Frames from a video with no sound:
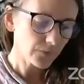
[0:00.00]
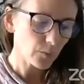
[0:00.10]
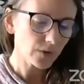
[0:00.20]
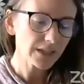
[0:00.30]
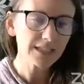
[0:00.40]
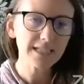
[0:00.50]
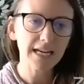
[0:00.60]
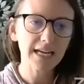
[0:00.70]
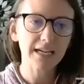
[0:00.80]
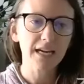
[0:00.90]
we're going to
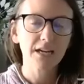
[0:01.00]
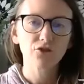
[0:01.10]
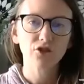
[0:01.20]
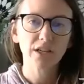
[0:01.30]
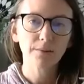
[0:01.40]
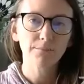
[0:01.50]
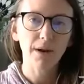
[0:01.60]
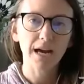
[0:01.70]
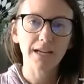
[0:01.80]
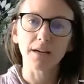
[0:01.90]
take
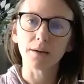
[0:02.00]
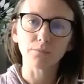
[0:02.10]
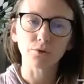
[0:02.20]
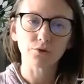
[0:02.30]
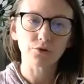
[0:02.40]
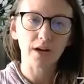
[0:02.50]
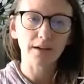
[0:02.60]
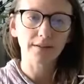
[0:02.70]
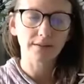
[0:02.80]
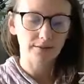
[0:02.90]
Chinmaya
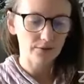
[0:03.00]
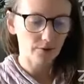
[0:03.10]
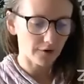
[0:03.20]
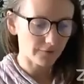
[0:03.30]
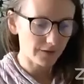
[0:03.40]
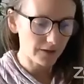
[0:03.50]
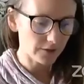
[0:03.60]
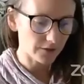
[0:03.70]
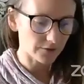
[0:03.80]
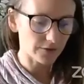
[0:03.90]
Mudra. And so our
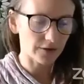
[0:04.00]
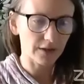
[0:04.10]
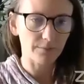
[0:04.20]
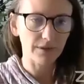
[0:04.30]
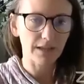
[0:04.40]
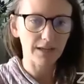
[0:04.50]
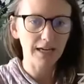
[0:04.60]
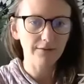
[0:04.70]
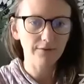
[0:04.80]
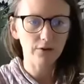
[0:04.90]
fingers are going to be like
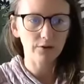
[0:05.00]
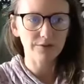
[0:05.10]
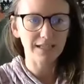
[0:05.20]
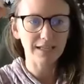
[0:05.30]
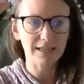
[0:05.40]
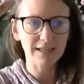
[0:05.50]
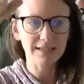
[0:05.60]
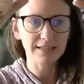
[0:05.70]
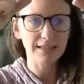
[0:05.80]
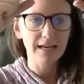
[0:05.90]
kind of closed like
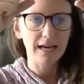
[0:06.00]
this.